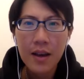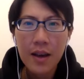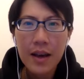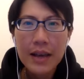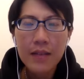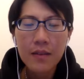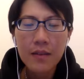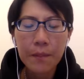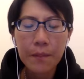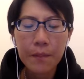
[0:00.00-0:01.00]
it's
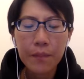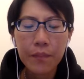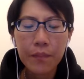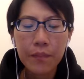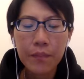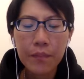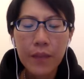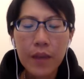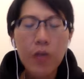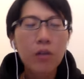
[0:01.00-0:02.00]
um
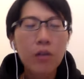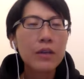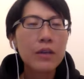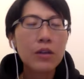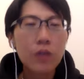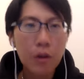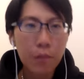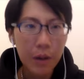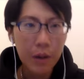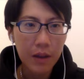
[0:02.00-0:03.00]
you got a really good
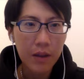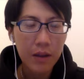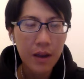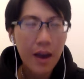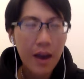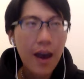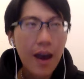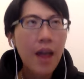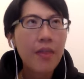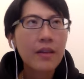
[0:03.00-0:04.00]
company
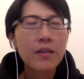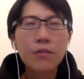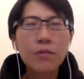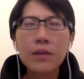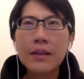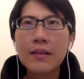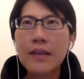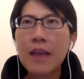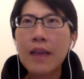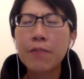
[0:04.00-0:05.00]
and then it's a really
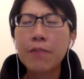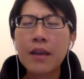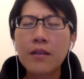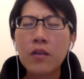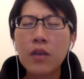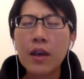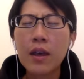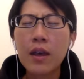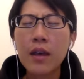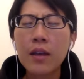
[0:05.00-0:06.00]
safe place you
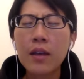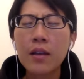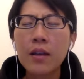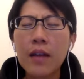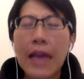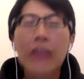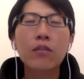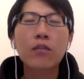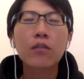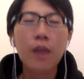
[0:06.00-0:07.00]
can
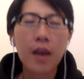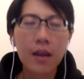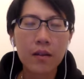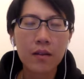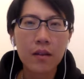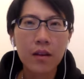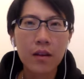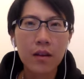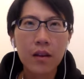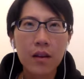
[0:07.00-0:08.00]
express
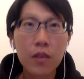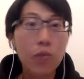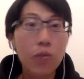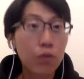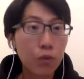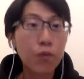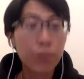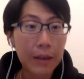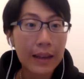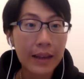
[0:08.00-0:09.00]
your true
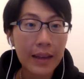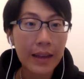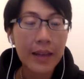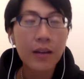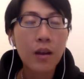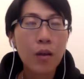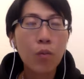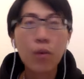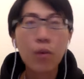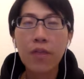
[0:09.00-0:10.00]
feeling and
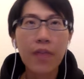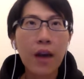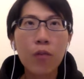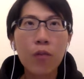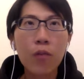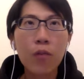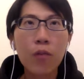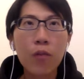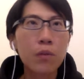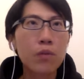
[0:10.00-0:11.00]
without
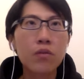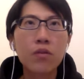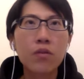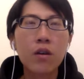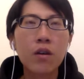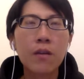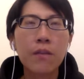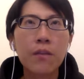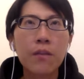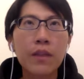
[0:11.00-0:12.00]
people's
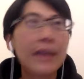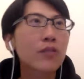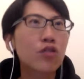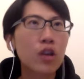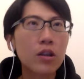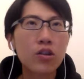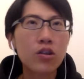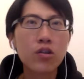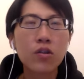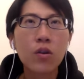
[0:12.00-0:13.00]
um, like a
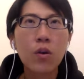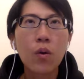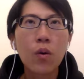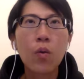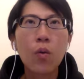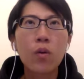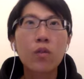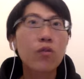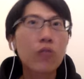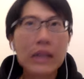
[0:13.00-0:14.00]
judge or
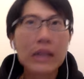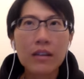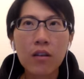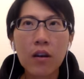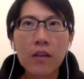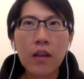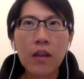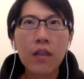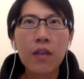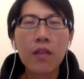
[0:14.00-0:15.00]
criticize i
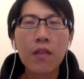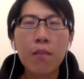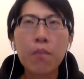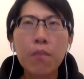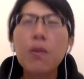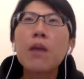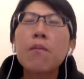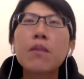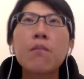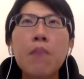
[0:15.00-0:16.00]
think the, peop,
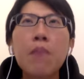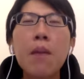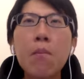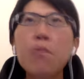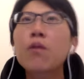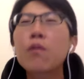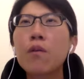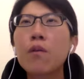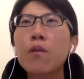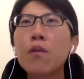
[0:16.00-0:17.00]
the member
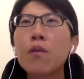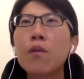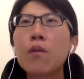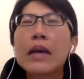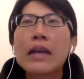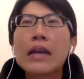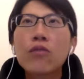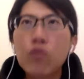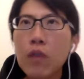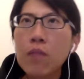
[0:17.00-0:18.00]
in
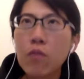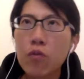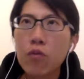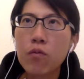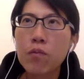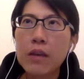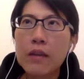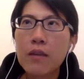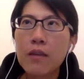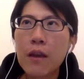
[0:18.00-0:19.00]
dream group
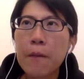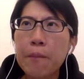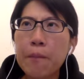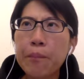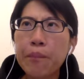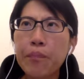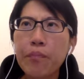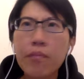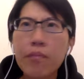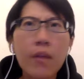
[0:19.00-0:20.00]
it's um
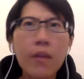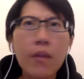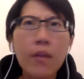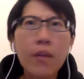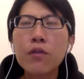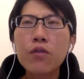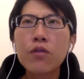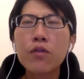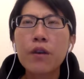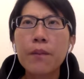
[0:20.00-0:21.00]
and everyone
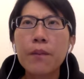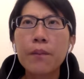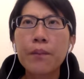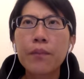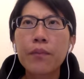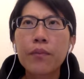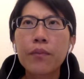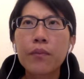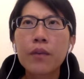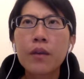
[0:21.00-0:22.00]
just um
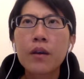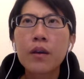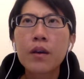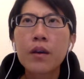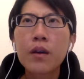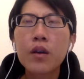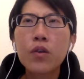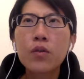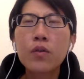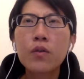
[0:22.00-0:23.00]

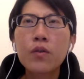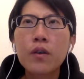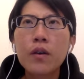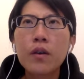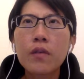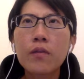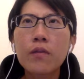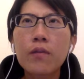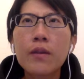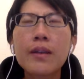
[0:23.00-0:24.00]
use uh,
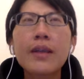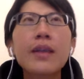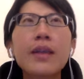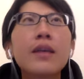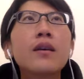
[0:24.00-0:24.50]
really